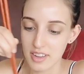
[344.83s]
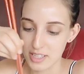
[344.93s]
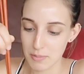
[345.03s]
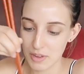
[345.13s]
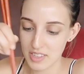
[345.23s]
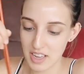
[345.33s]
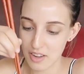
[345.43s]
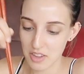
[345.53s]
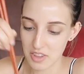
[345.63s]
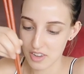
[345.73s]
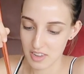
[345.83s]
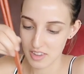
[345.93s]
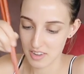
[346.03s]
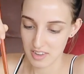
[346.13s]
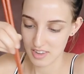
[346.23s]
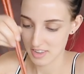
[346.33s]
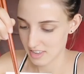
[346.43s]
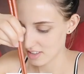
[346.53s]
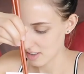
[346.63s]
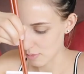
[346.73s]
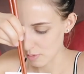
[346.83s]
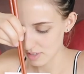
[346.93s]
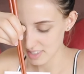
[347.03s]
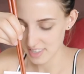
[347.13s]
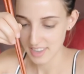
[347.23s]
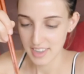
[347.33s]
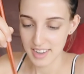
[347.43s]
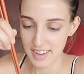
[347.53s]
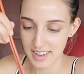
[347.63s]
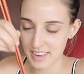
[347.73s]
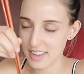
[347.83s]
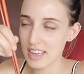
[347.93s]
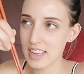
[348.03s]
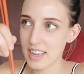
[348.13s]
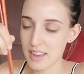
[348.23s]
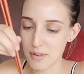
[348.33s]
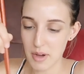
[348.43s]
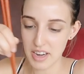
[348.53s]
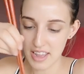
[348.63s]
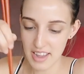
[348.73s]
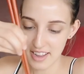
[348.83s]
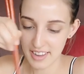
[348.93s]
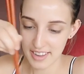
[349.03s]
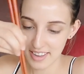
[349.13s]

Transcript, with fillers: Is it because I got the, the what was it? Hikiwari?